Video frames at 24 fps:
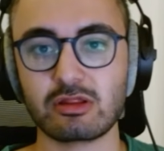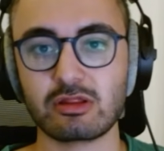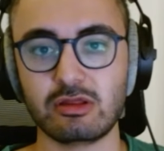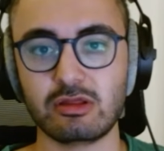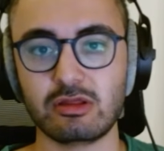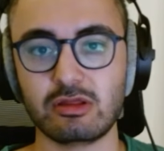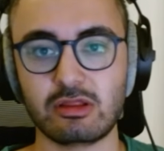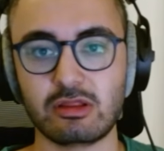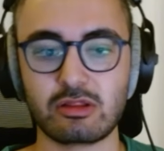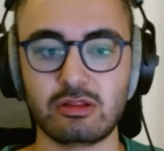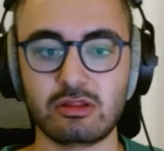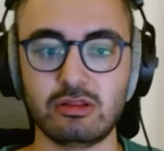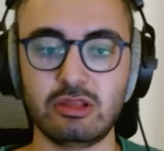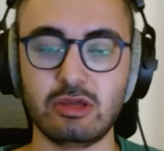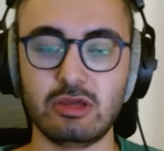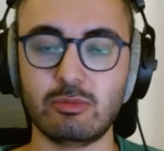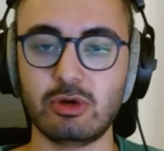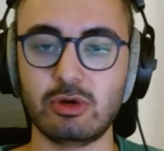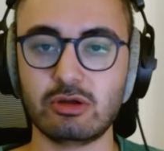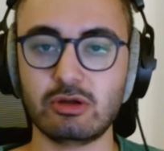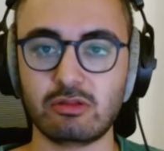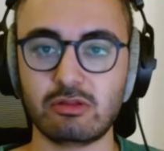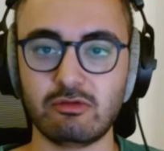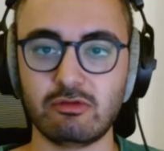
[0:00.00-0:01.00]
It's the
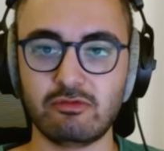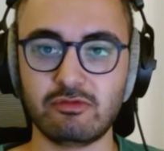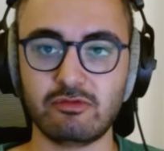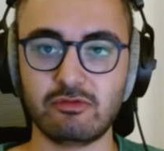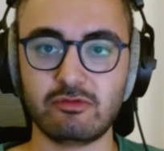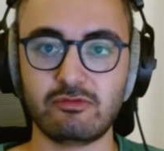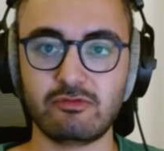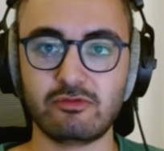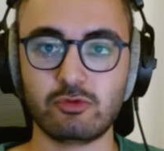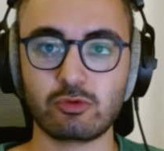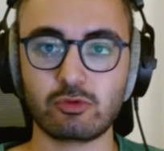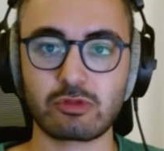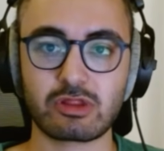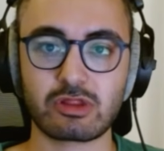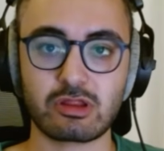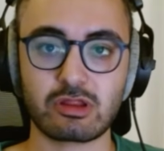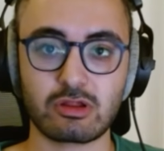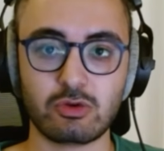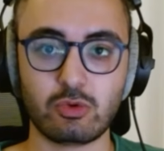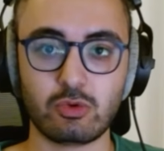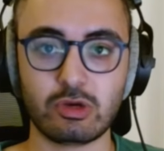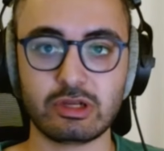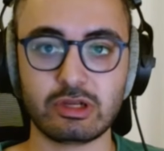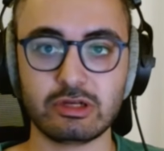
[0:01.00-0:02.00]
amount of force
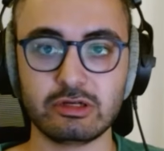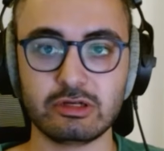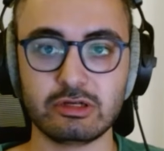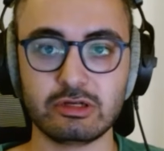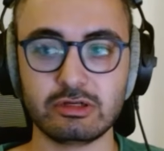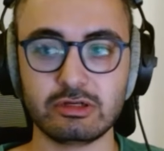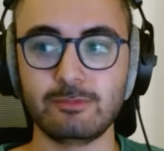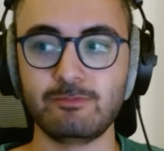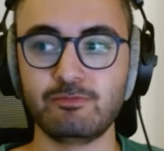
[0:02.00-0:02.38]
required